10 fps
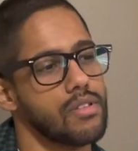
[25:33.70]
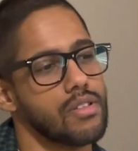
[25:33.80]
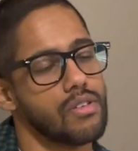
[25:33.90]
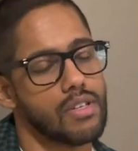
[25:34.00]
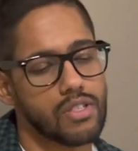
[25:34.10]

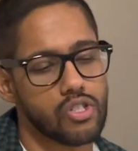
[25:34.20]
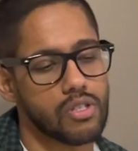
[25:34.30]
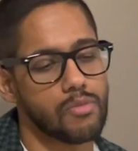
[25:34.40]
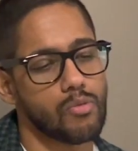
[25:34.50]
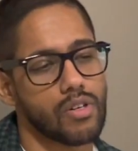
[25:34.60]

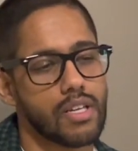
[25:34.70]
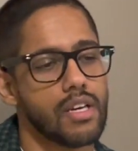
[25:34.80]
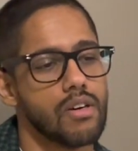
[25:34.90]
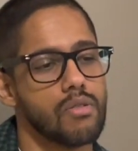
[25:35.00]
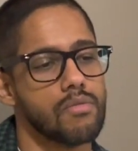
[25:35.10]
you're working
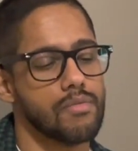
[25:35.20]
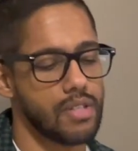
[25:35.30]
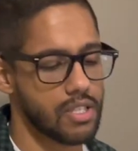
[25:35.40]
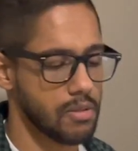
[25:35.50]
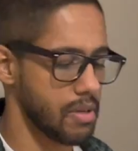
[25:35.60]
out.
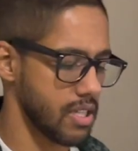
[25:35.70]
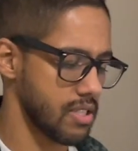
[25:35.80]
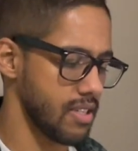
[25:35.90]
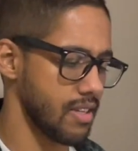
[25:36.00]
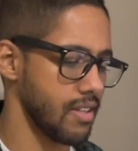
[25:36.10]
That's the biggest
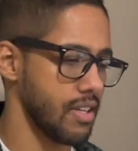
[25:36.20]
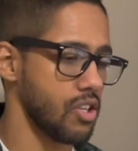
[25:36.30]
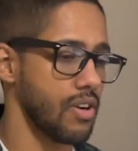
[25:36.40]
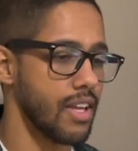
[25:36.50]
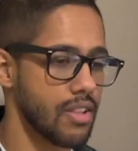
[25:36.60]
thing. Like,
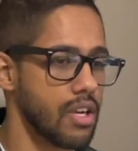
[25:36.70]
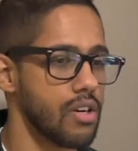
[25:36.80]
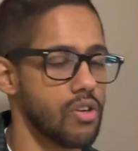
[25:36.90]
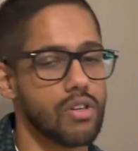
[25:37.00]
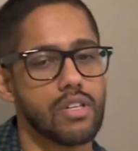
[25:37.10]
you're in there,
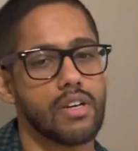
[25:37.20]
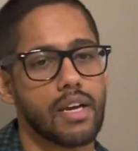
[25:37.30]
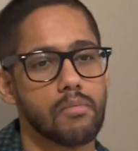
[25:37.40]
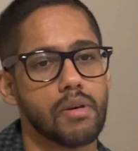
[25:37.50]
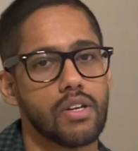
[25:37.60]
you're
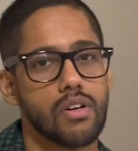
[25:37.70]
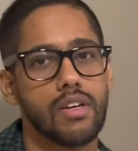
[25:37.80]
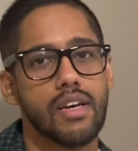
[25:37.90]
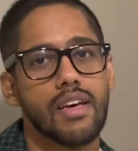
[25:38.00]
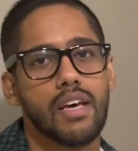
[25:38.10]
getting
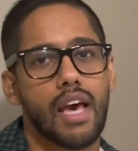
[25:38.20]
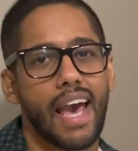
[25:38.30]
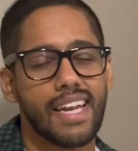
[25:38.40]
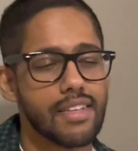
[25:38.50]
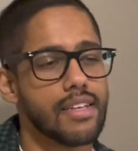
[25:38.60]
better.
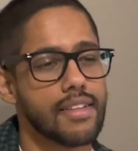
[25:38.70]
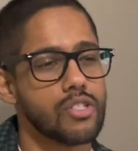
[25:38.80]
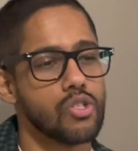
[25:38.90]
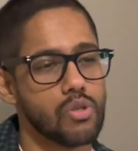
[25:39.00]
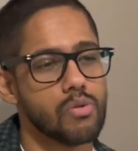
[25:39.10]
Anything
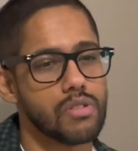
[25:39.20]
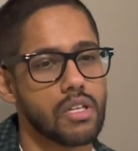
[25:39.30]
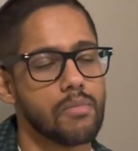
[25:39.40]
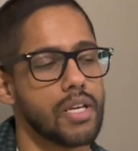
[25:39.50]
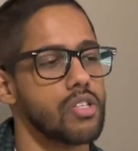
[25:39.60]
that you do is
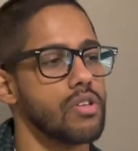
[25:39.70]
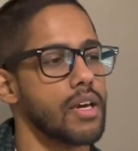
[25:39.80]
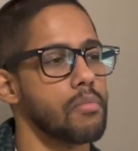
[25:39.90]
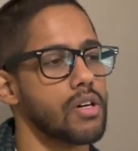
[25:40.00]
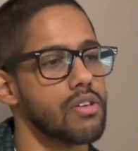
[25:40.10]
going to make you
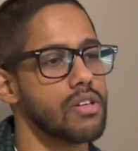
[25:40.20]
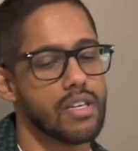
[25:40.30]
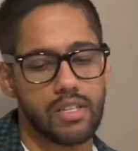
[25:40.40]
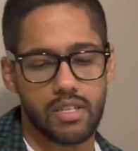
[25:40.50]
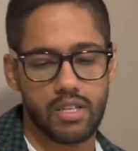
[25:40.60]
get better,
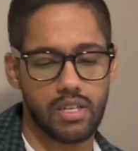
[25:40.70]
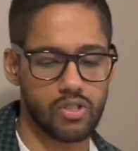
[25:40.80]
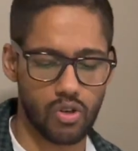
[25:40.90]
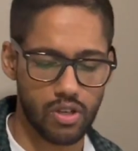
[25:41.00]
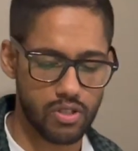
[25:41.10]
and as
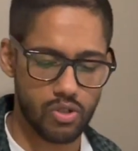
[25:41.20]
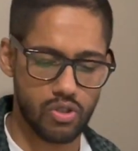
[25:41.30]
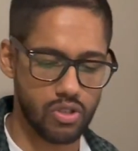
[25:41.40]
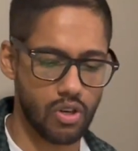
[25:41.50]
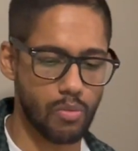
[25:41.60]
long as you
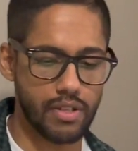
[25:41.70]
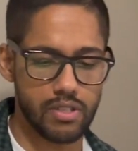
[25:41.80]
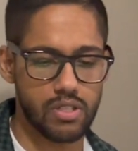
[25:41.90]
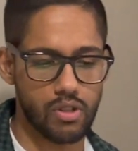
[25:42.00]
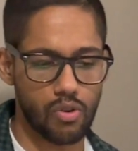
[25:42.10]
just are willing
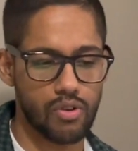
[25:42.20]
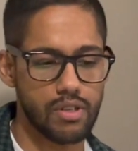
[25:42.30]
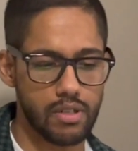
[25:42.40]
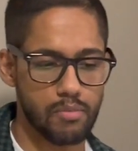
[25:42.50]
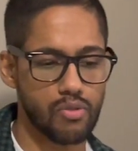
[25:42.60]
to learn
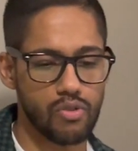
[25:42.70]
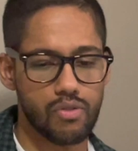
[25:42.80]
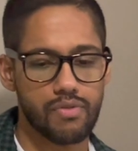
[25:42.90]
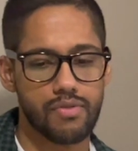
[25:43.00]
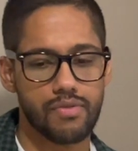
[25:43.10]
and improve